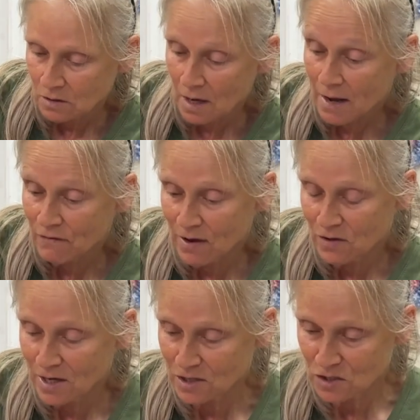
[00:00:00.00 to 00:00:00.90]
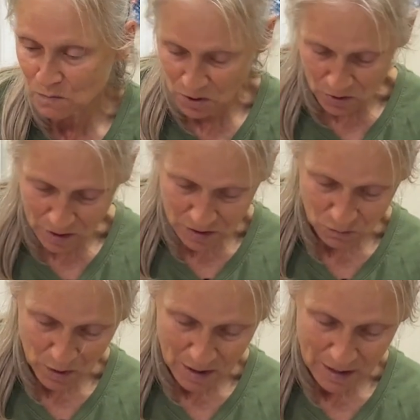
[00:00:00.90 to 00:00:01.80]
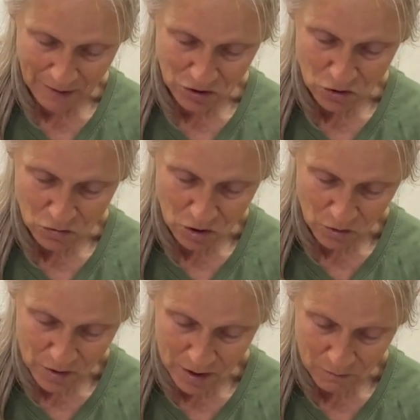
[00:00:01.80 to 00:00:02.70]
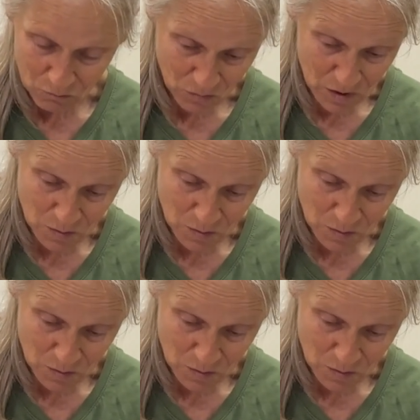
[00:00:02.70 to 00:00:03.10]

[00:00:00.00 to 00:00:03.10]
I've had that experience where I didn't have to use hardly as